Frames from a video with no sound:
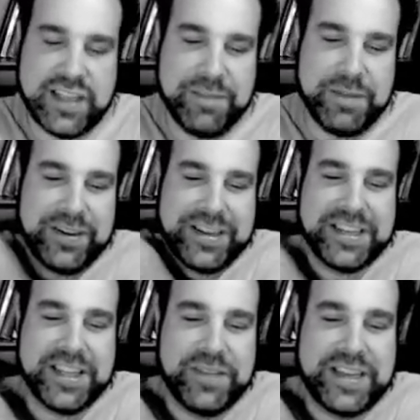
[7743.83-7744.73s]
American
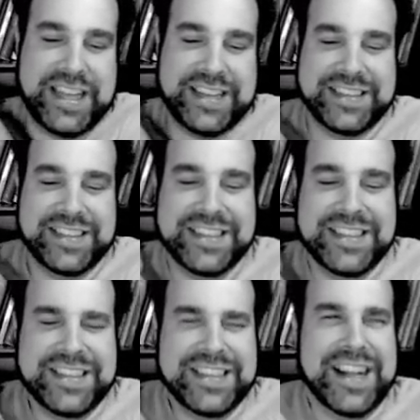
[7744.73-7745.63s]
Covidiot.
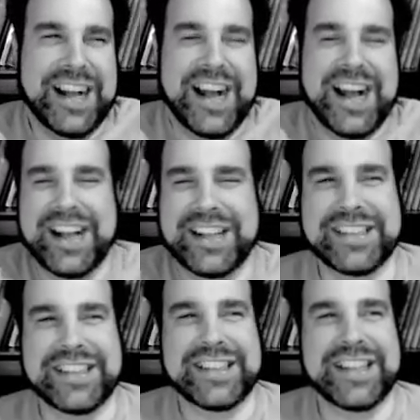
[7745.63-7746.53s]
Uh,
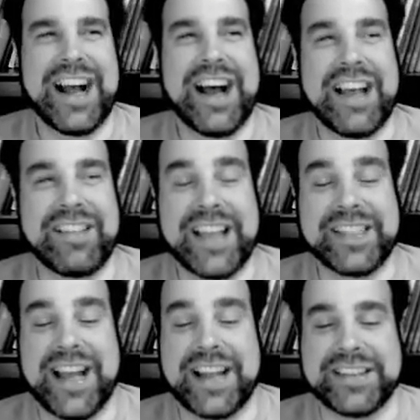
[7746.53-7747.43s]
I like
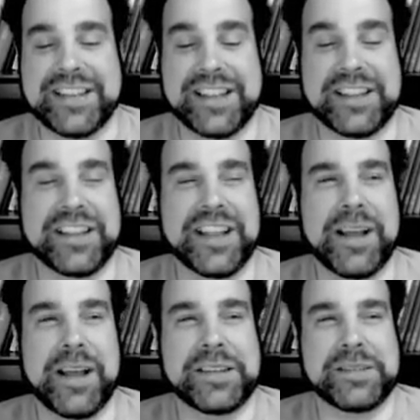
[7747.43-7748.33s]
that. Like
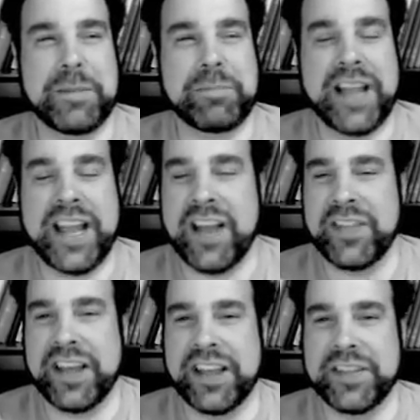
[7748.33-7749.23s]
uh, a play on
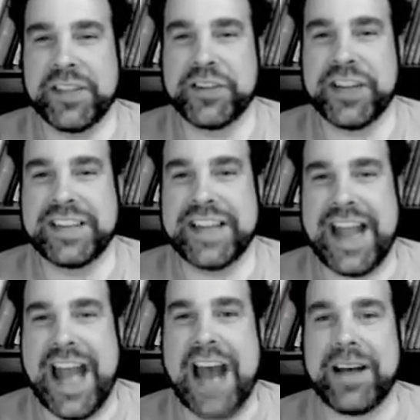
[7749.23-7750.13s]
the the Green Day
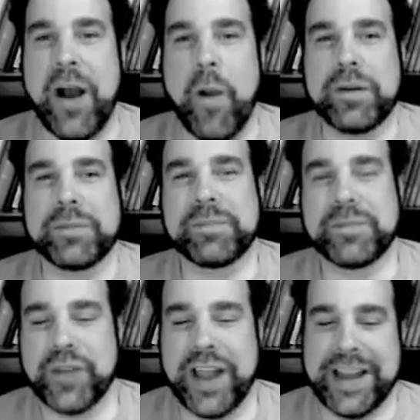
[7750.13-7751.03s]
album,
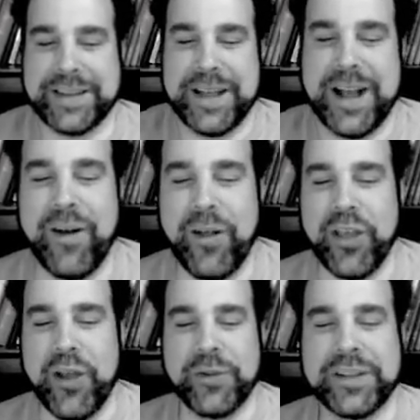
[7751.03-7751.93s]
right?
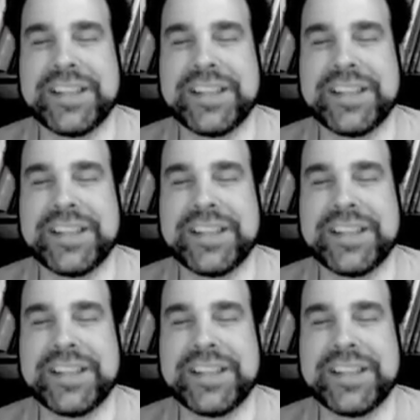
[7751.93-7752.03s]
Although,